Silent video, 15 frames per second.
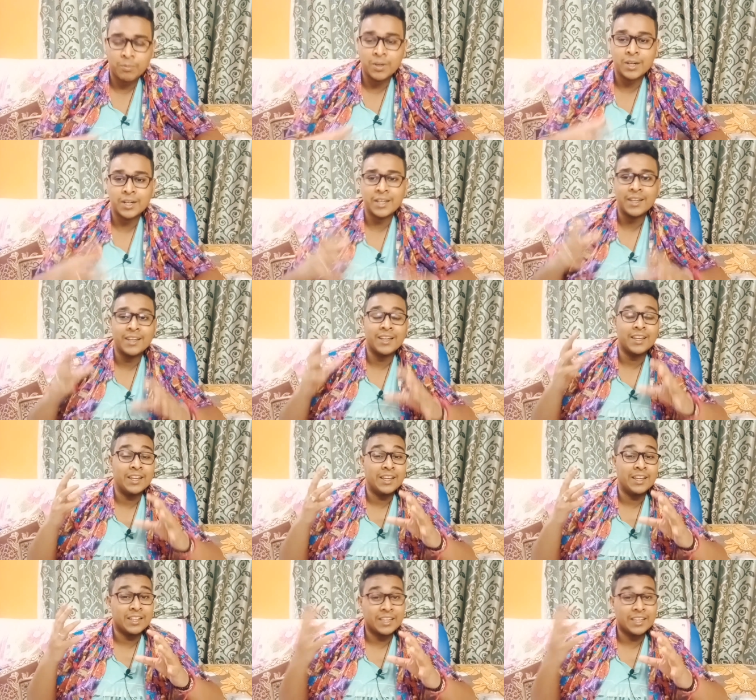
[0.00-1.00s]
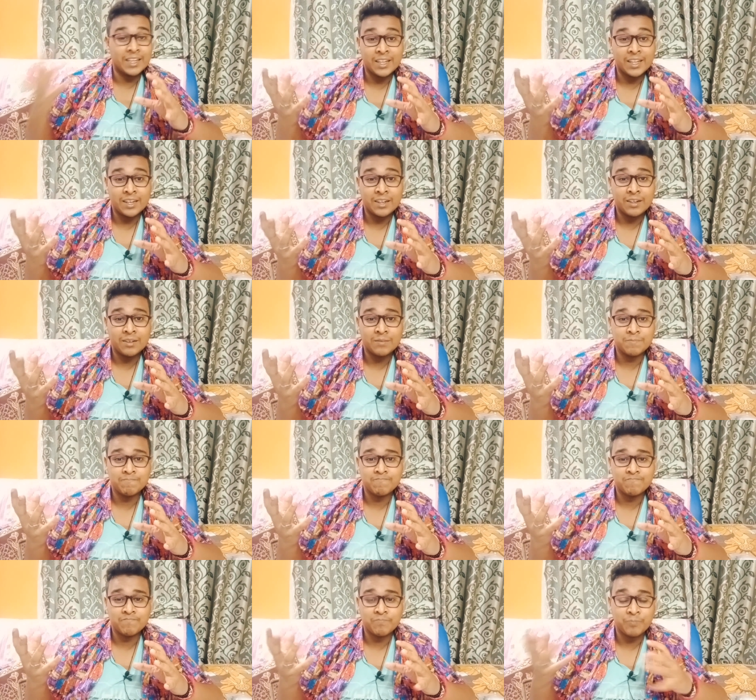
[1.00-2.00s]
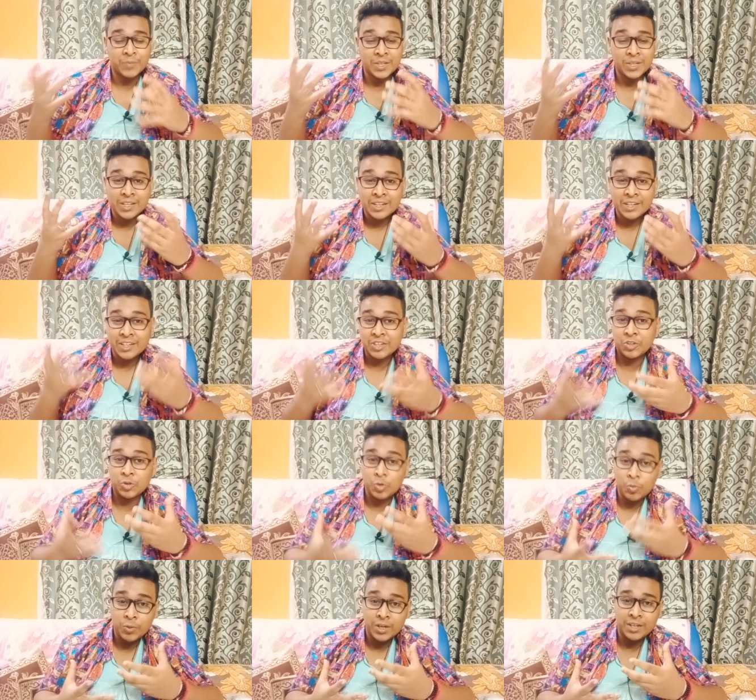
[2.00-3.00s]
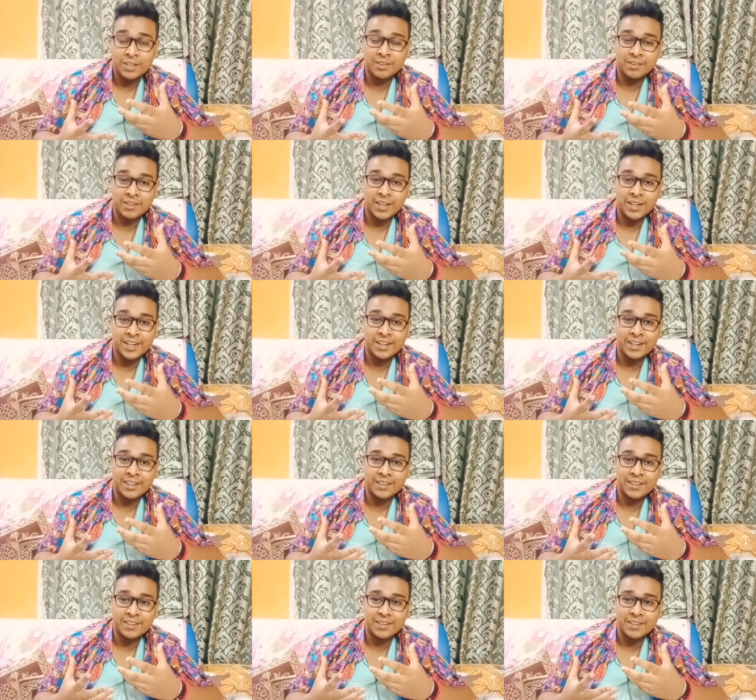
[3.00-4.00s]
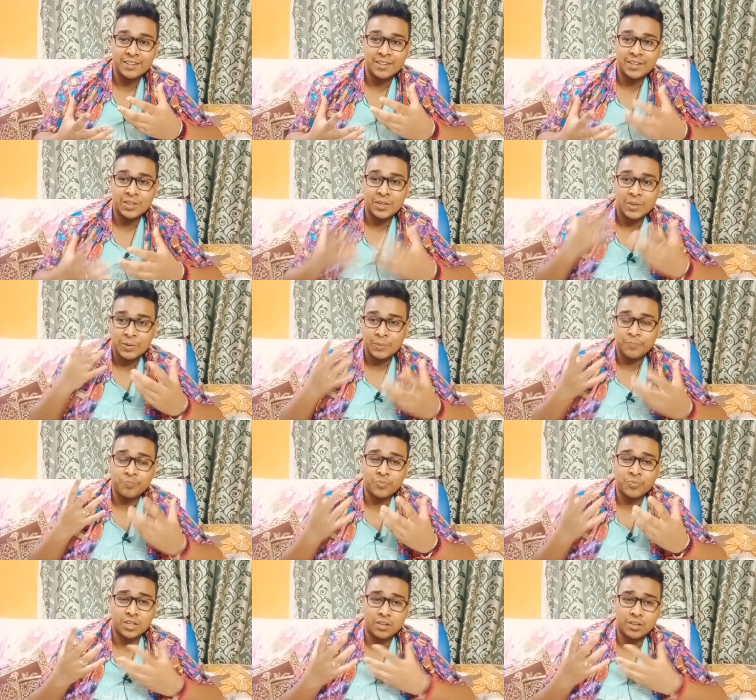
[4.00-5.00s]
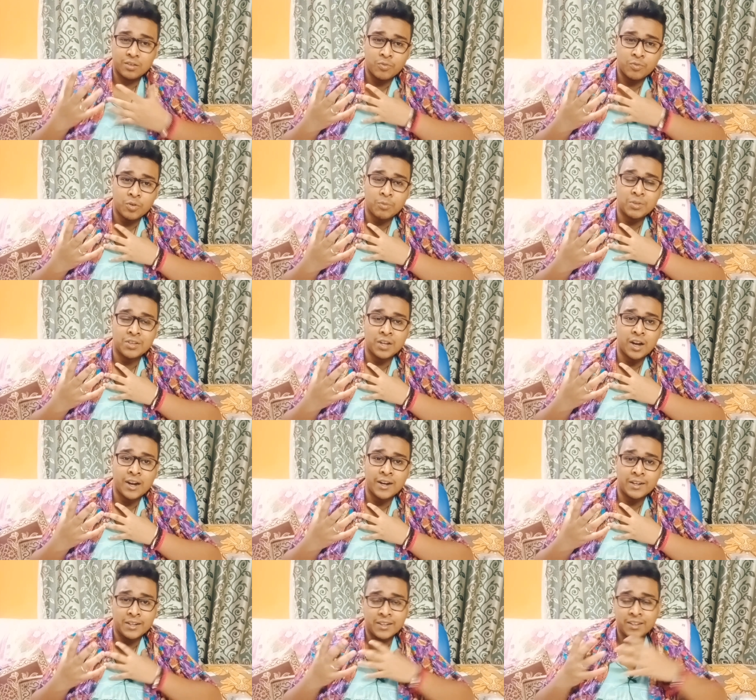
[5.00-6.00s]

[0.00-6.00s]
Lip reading: But Ken, being a human inside from his heart,